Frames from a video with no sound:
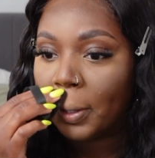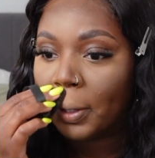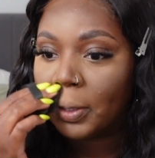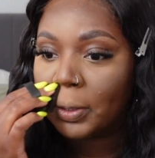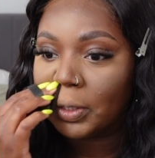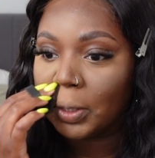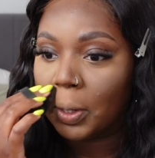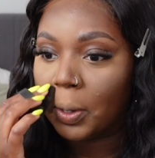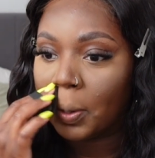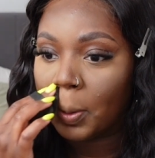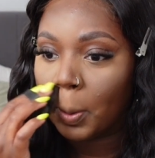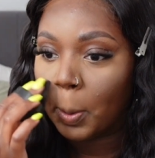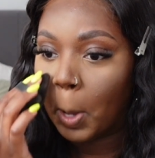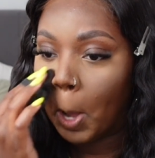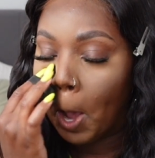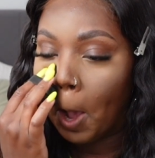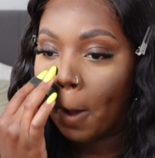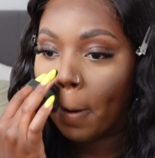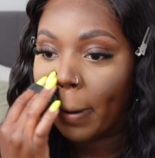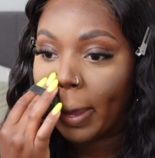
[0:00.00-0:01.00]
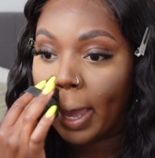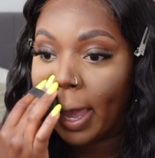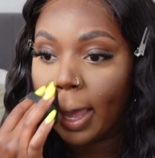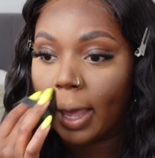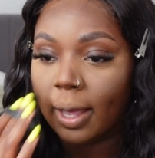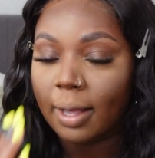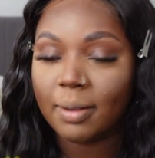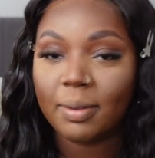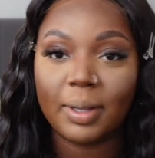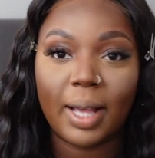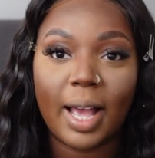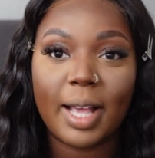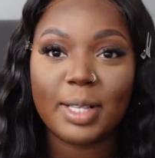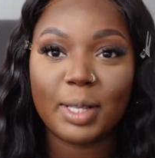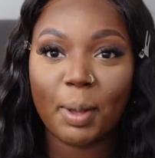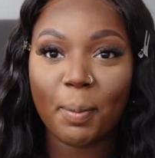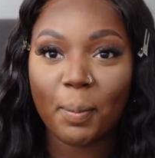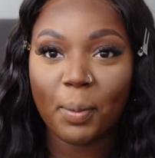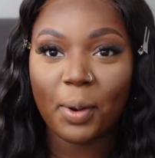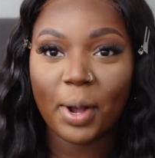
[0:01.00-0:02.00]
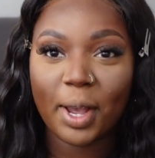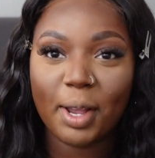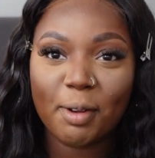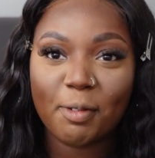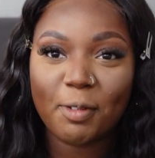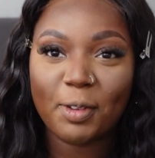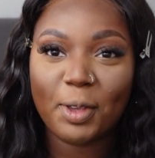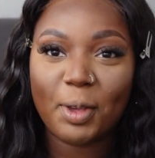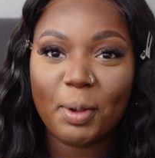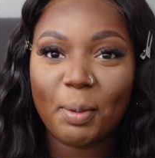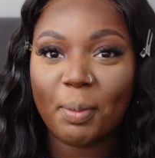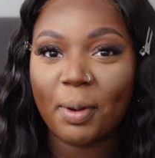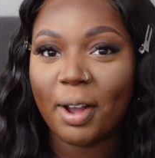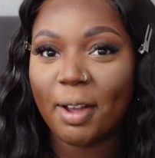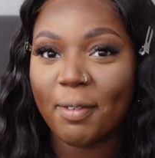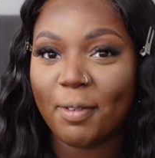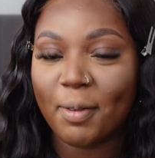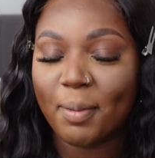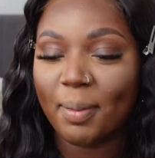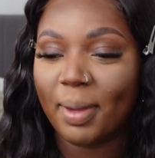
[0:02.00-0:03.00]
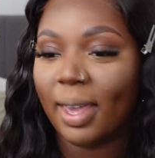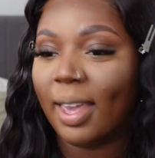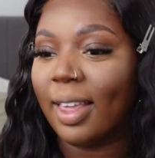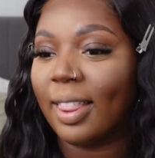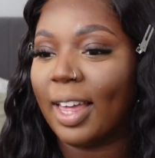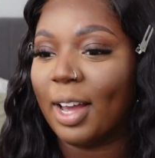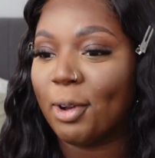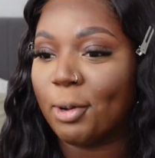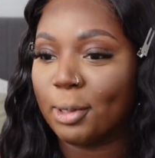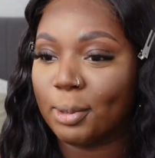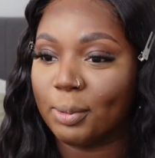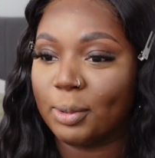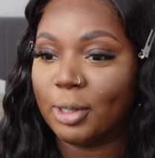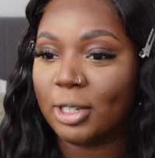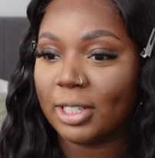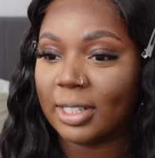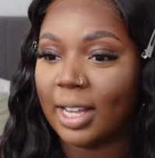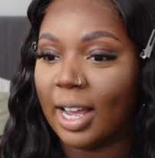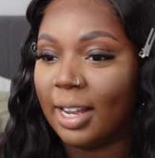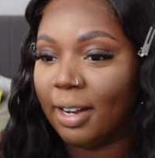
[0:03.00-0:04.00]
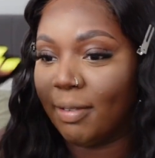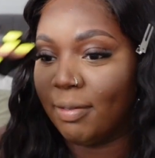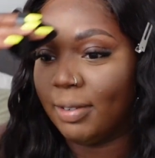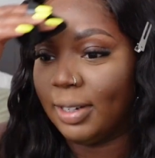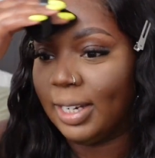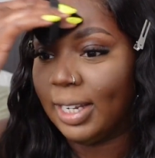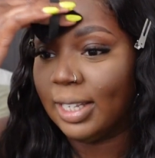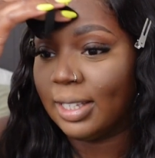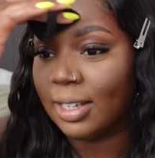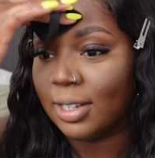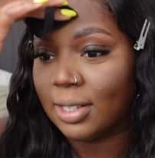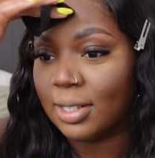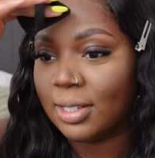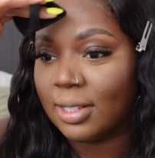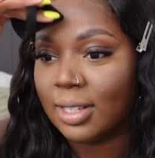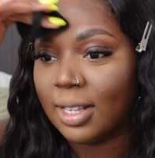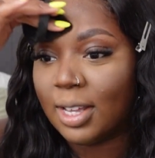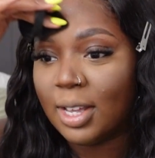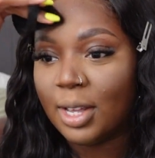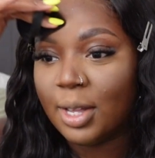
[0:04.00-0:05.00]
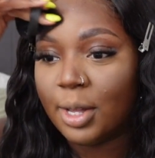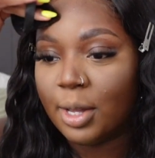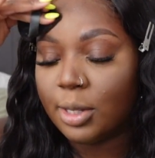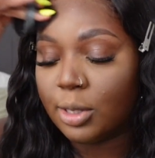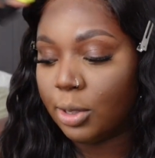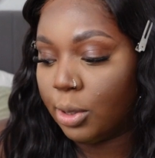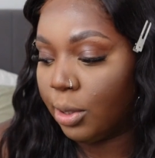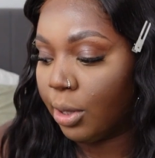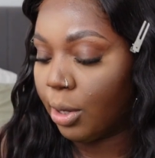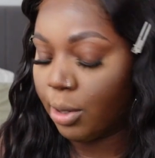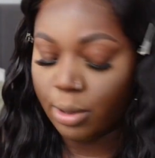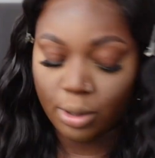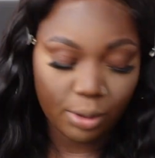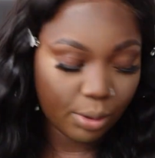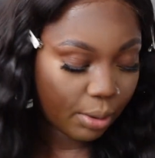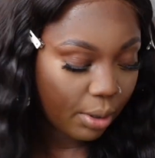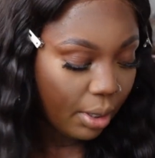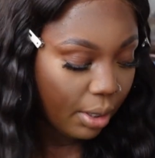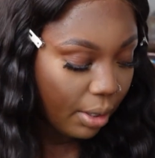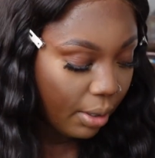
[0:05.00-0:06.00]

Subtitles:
So yeah, as I'm praying for you, pray for me that God will just kind of lead us to those